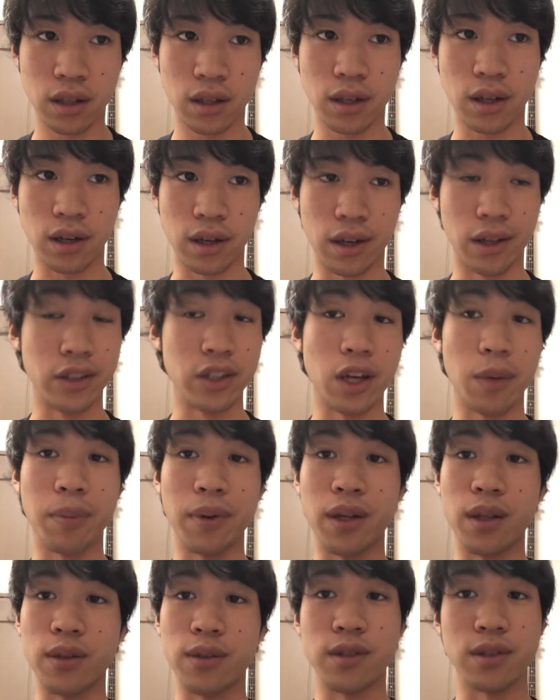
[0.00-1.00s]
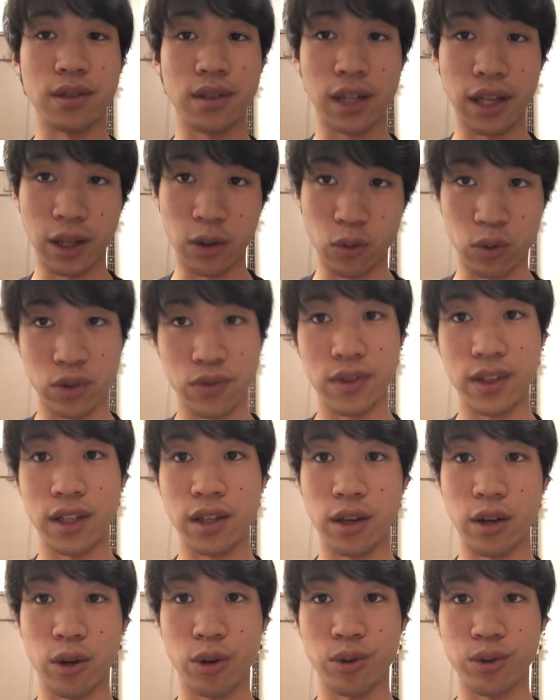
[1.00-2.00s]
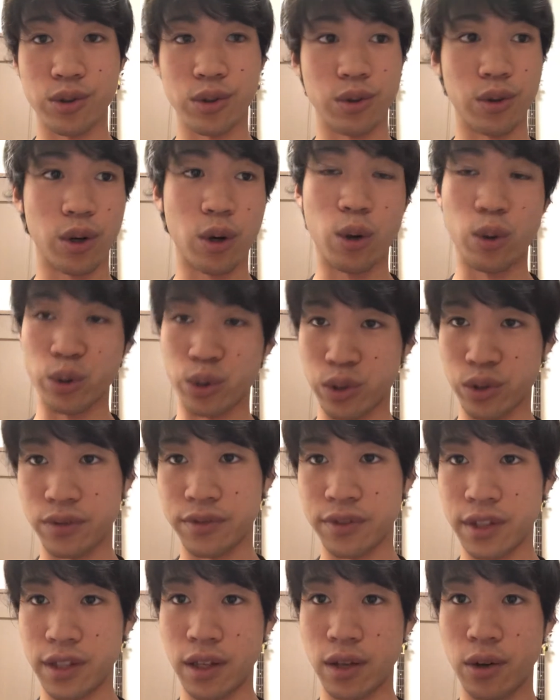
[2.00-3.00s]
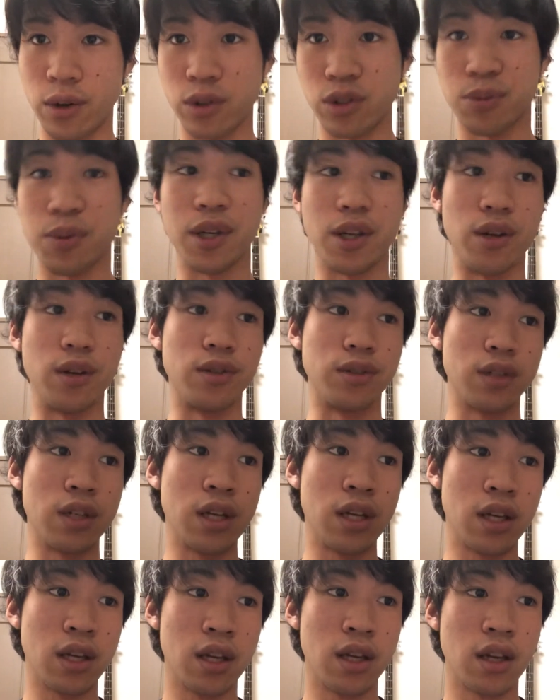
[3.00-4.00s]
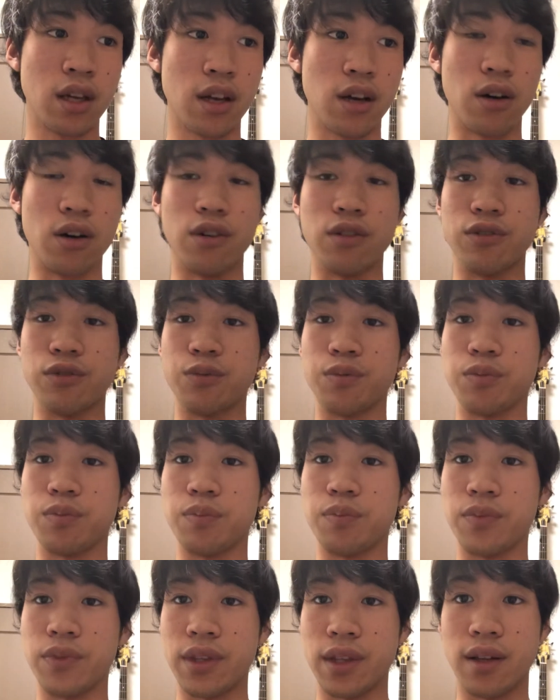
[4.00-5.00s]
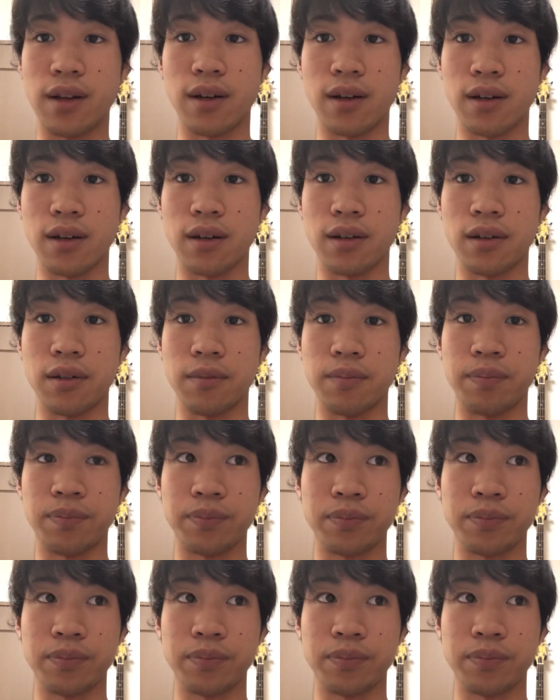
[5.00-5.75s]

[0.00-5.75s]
Japanese language videos or culture videos because of the